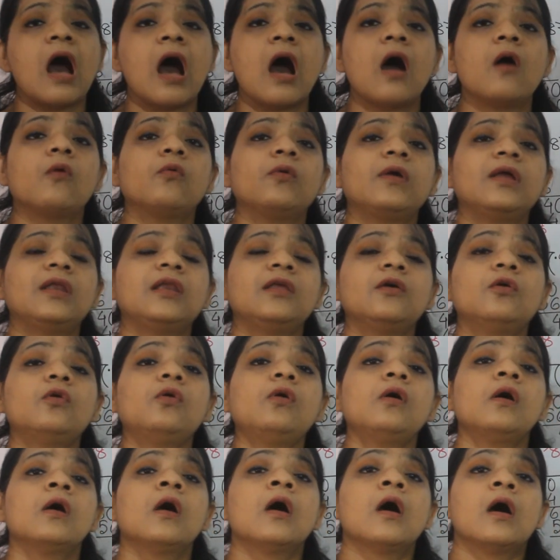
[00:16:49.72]
How will
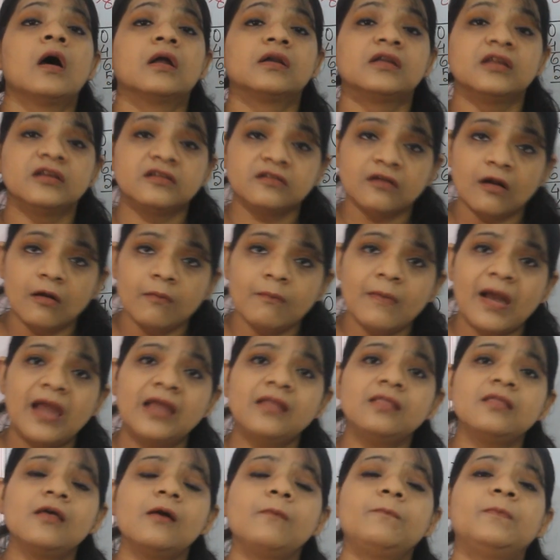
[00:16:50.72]
you
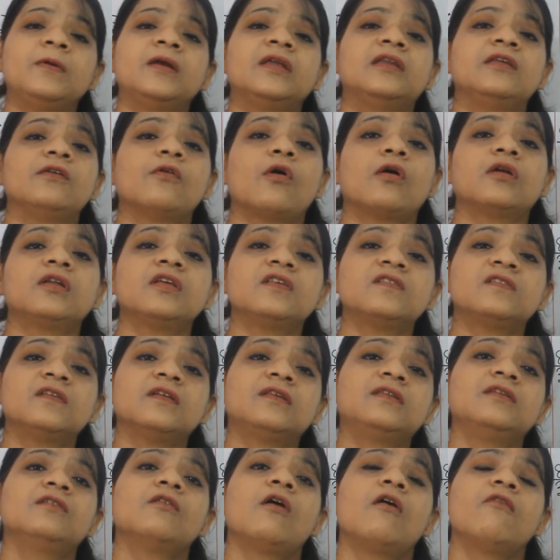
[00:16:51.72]
determine the
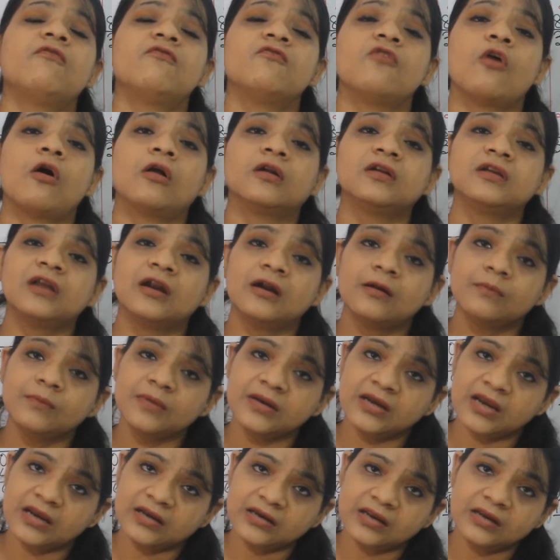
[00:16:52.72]
periodicity of
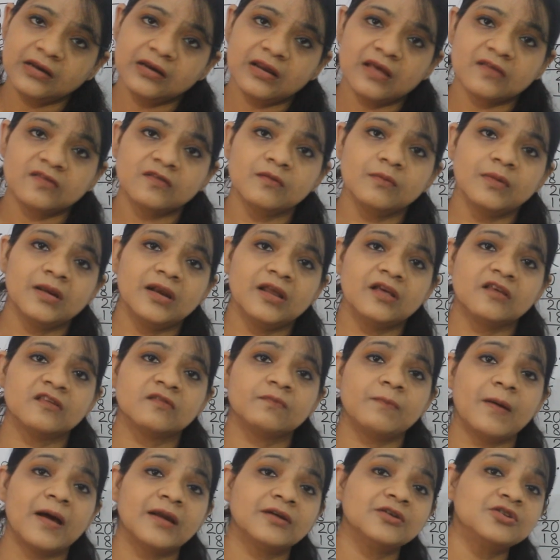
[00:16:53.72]
non-terminating decimal
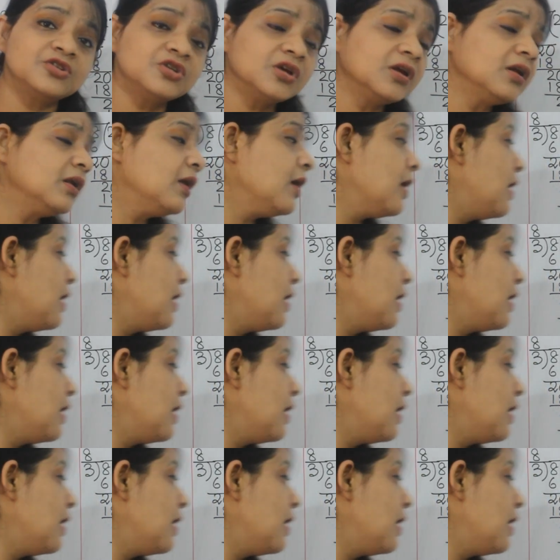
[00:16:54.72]
expansion?